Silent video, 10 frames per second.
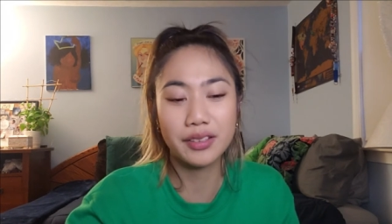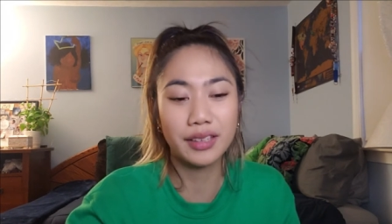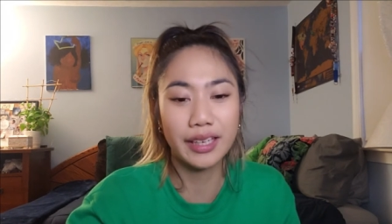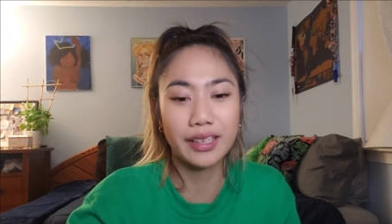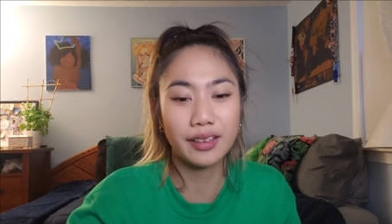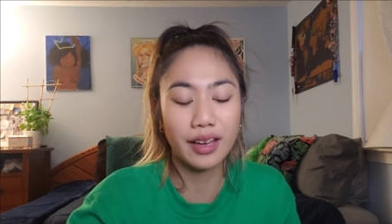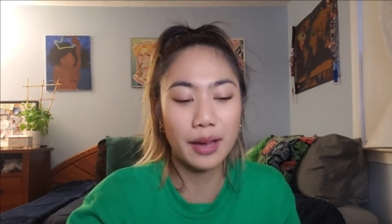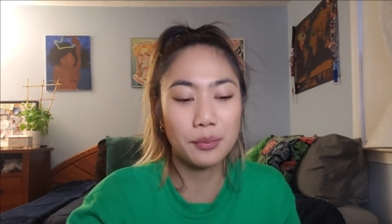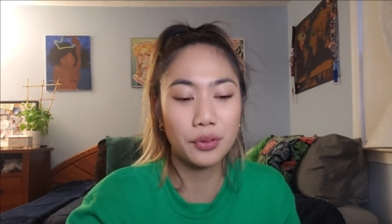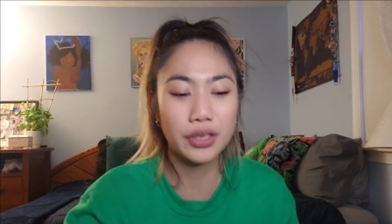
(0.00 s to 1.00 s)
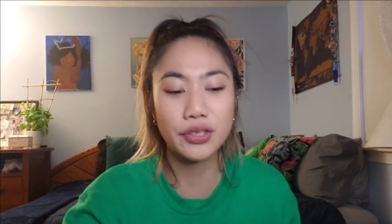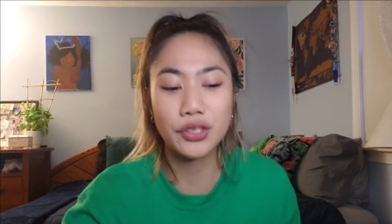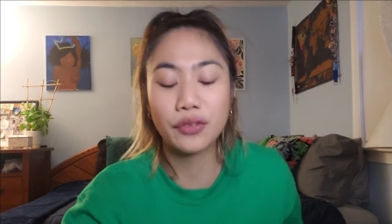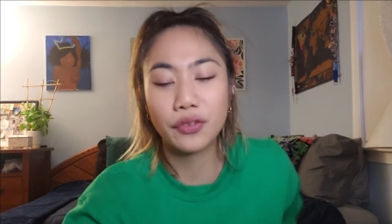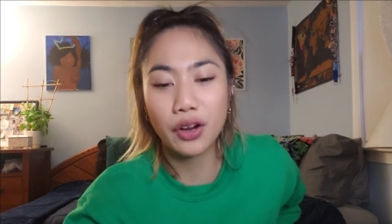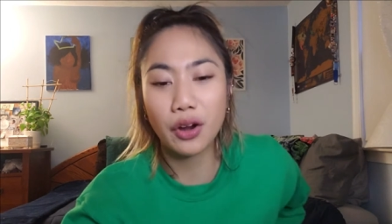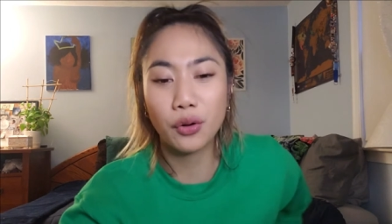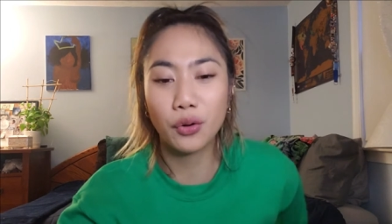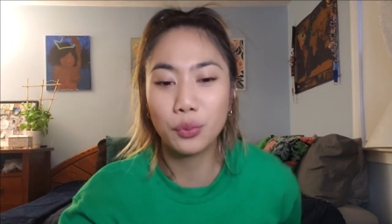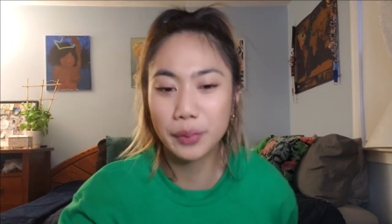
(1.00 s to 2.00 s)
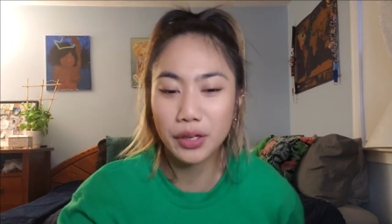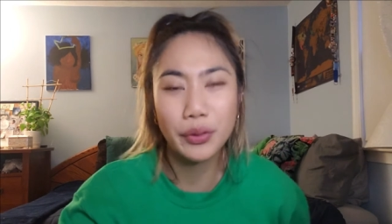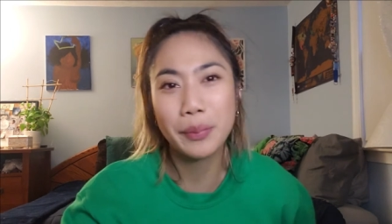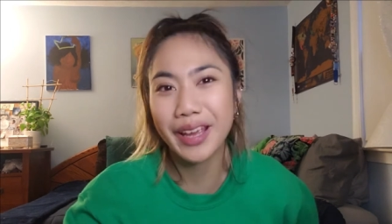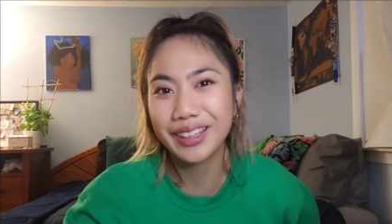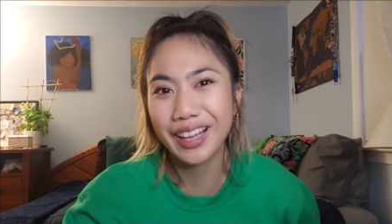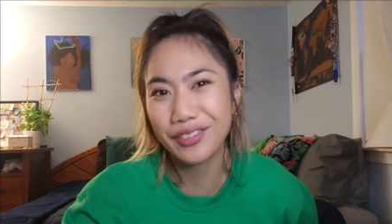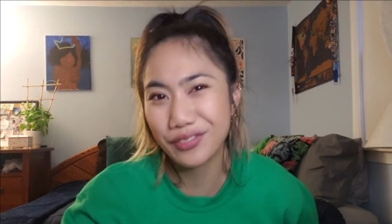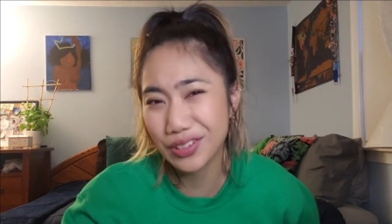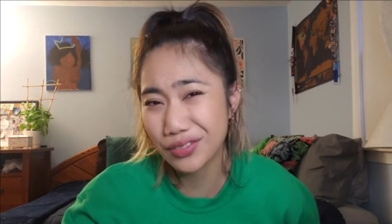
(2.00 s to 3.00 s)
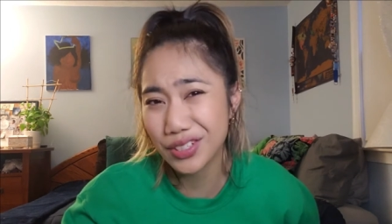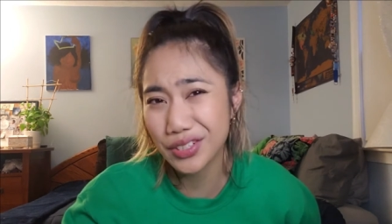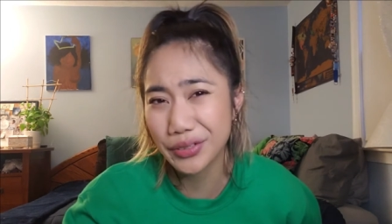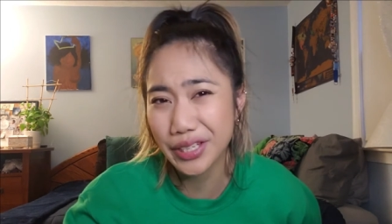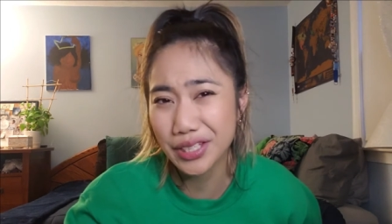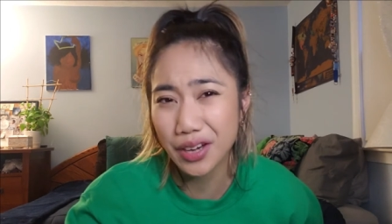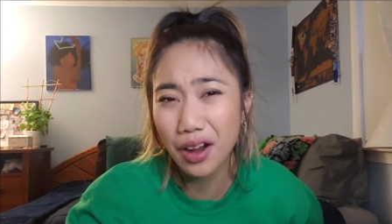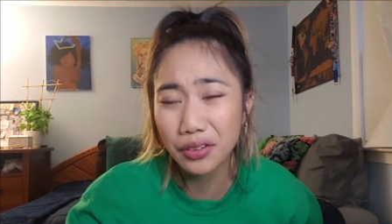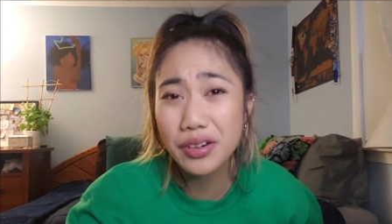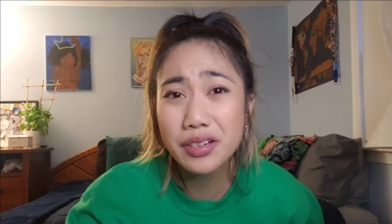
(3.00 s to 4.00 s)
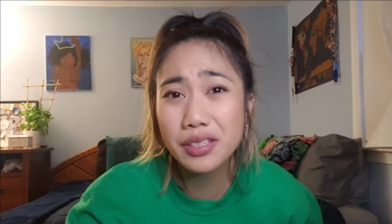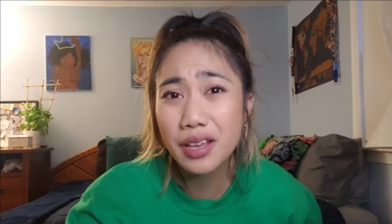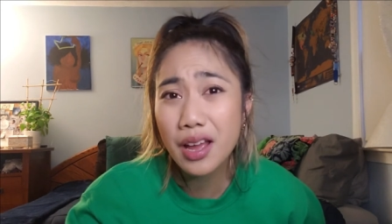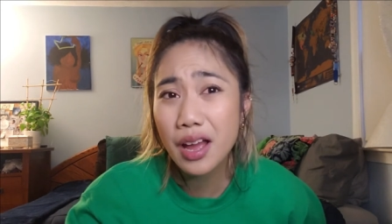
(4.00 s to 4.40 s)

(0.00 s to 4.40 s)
Like, I'm pretty sure for our whole meal, we paid like 50 US dollars.